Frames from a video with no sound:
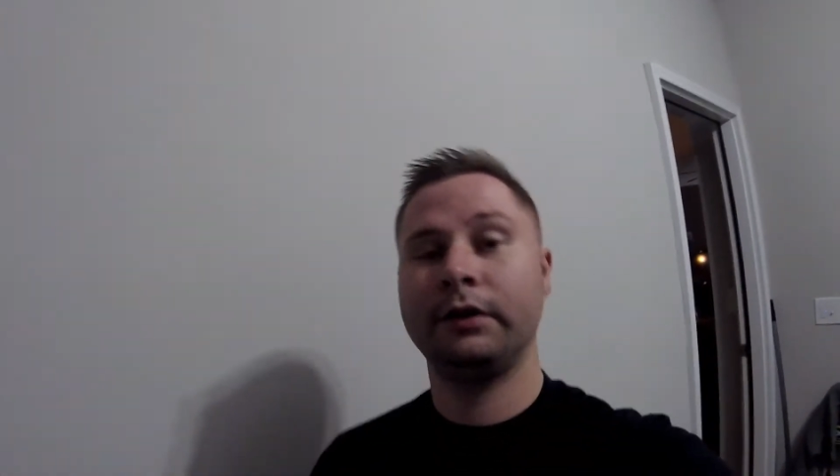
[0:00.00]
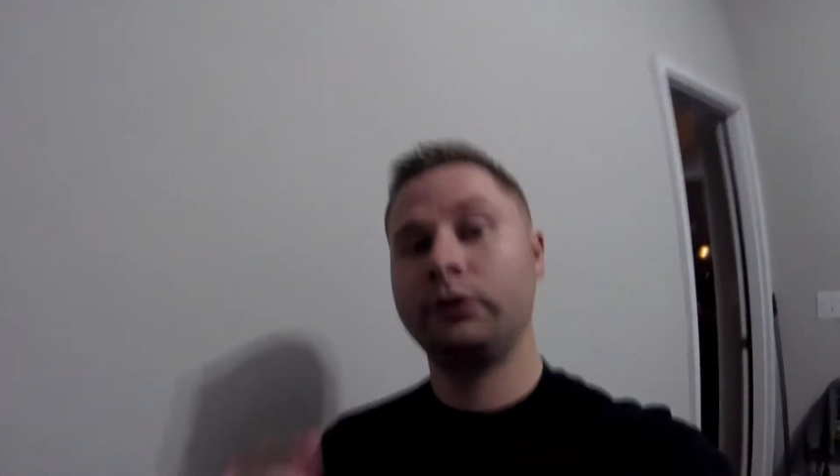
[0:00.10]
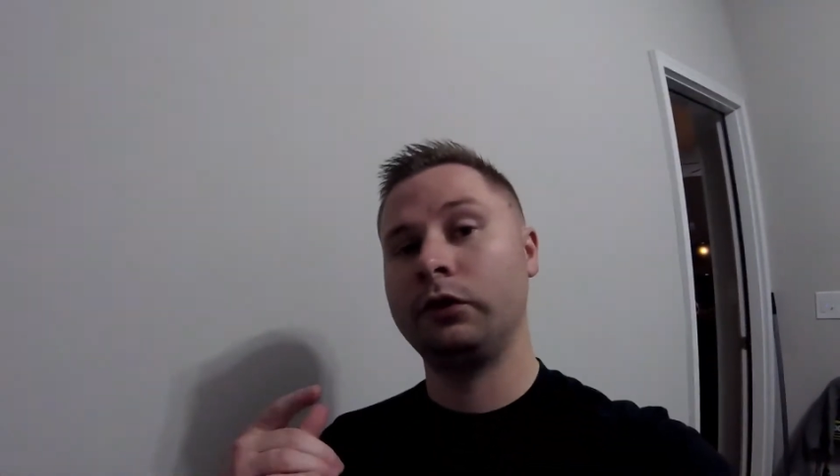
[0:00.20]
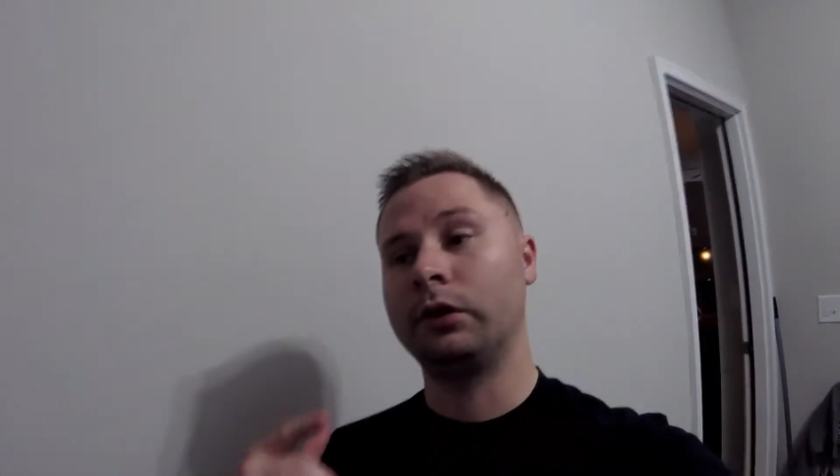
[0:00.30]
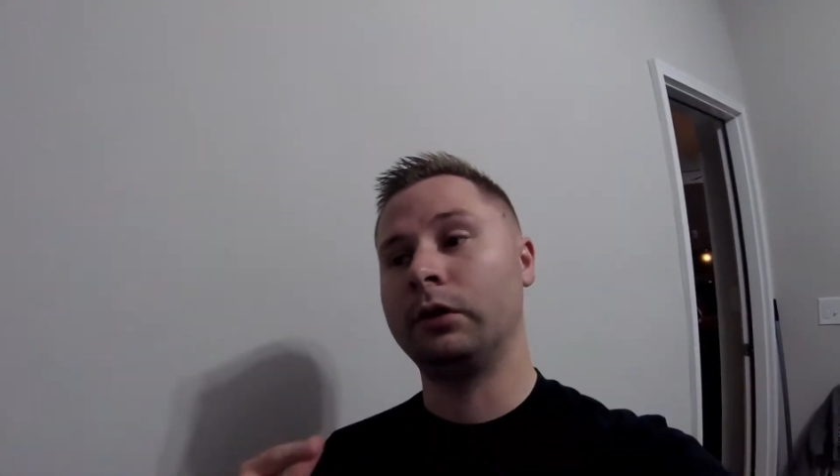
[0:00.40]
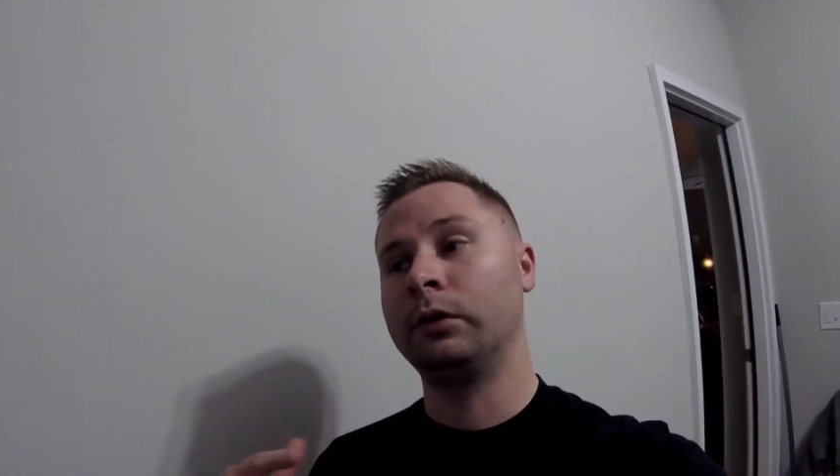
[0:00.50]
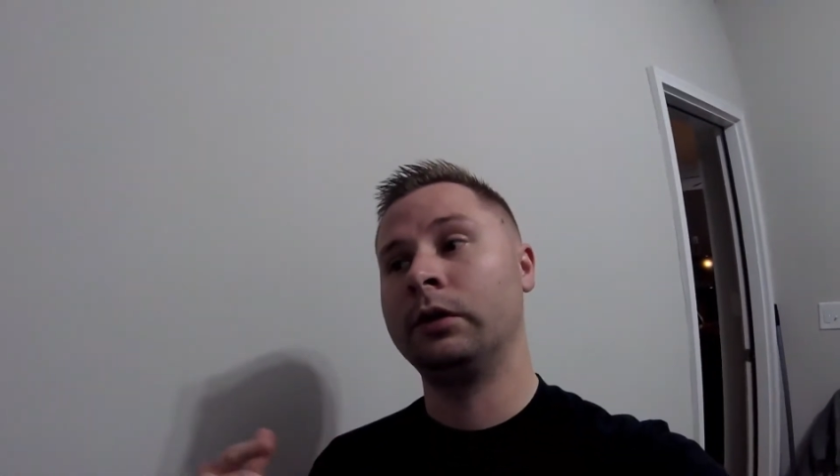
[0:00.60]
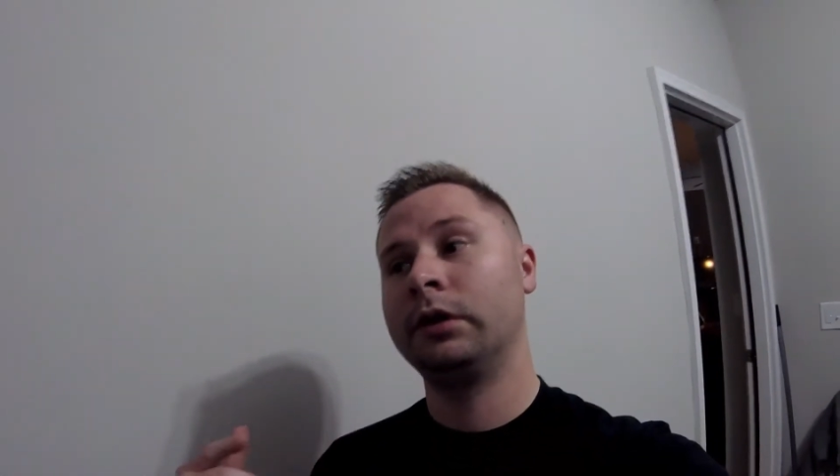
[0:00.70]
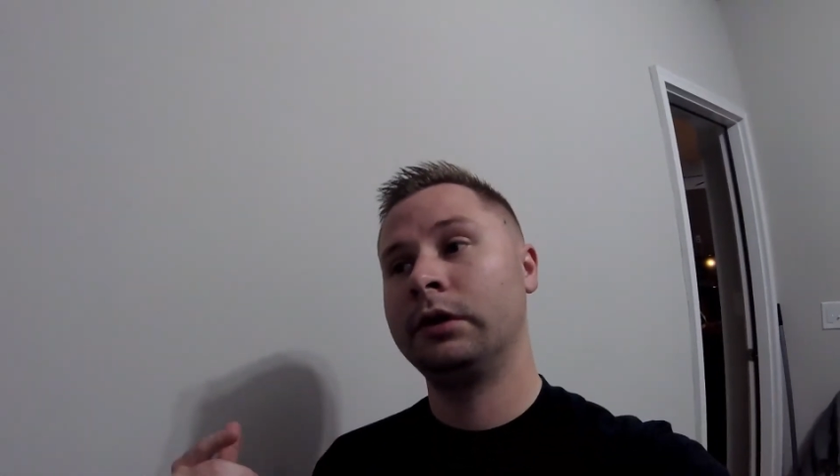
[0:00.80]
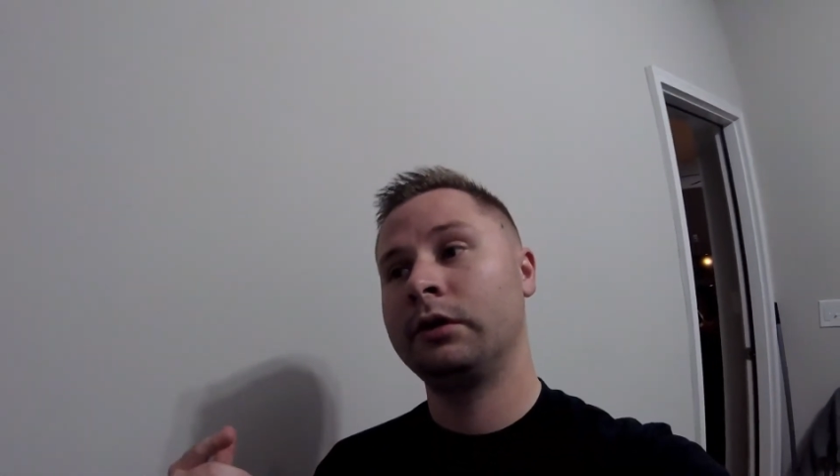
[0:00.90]
So
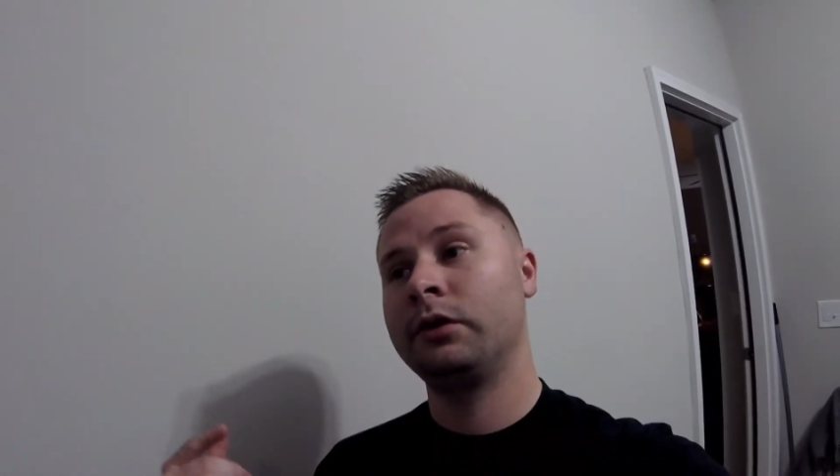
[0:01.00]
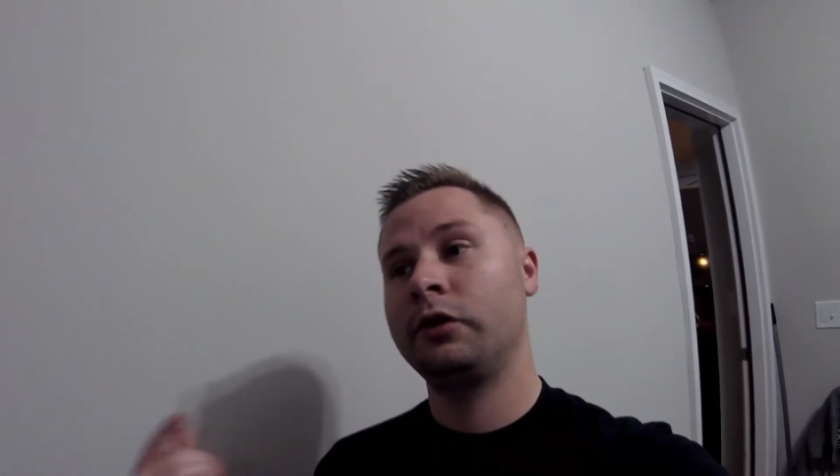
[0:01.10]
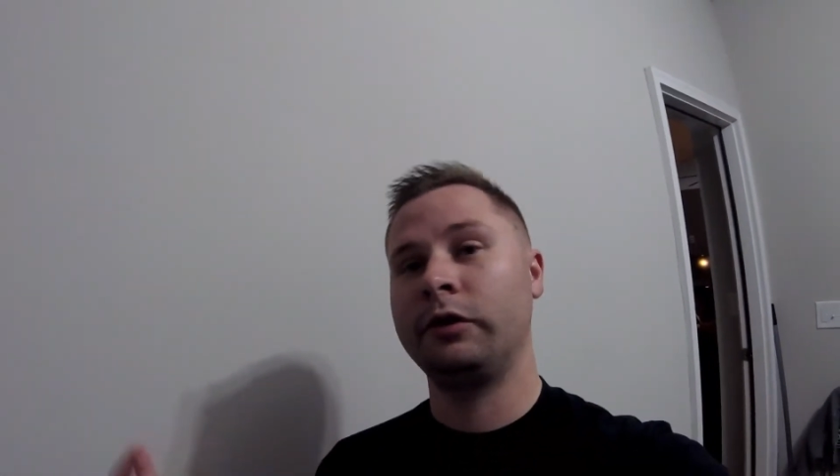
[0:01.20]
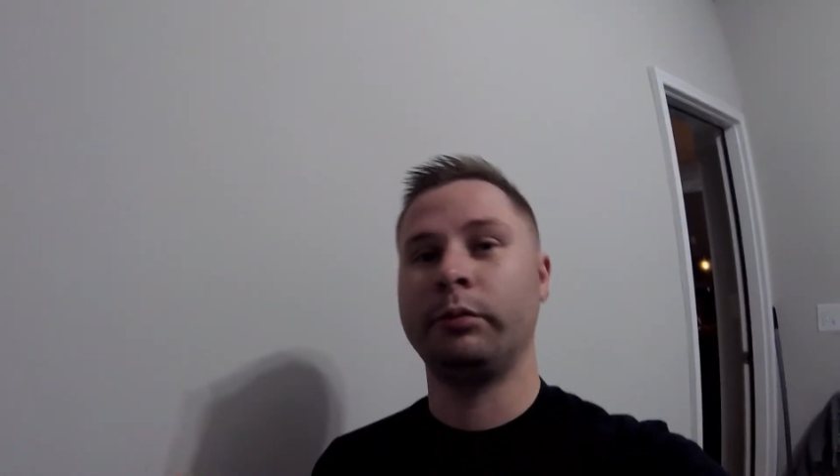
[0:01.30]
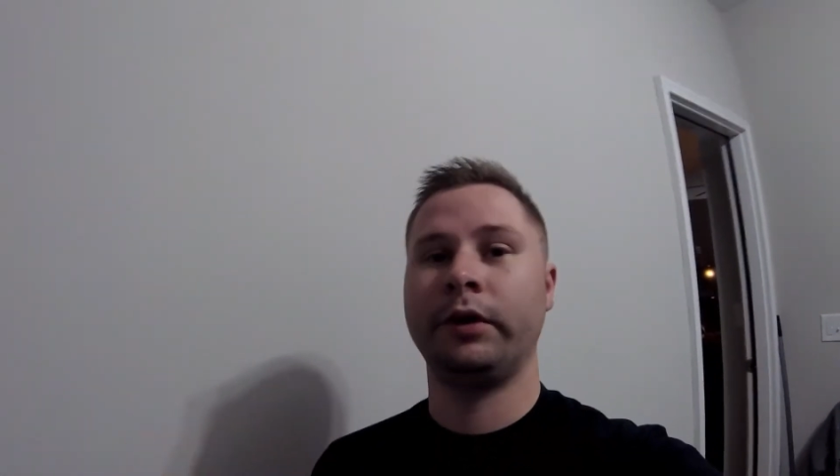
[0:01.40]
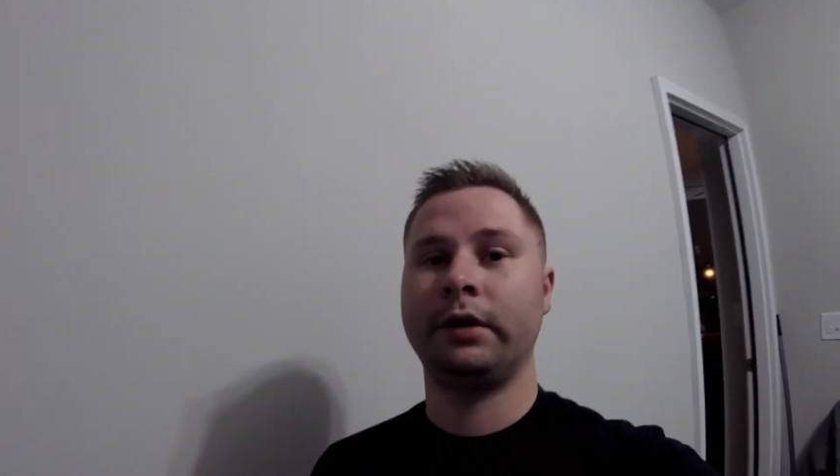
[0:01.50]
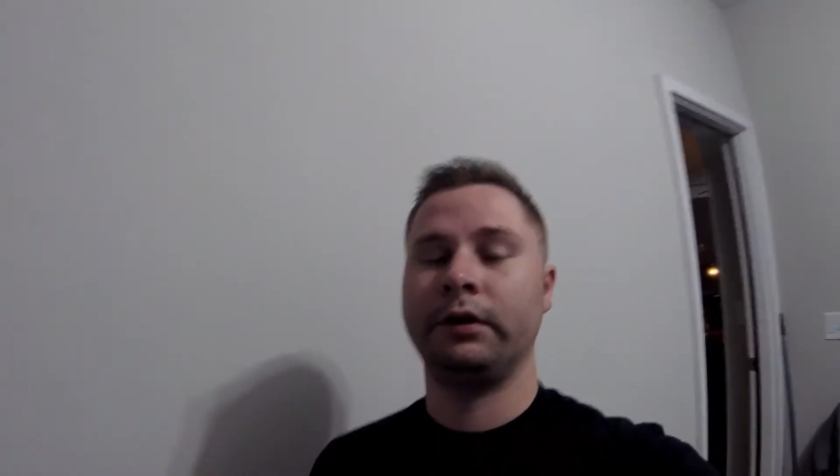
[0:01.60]
she's bringing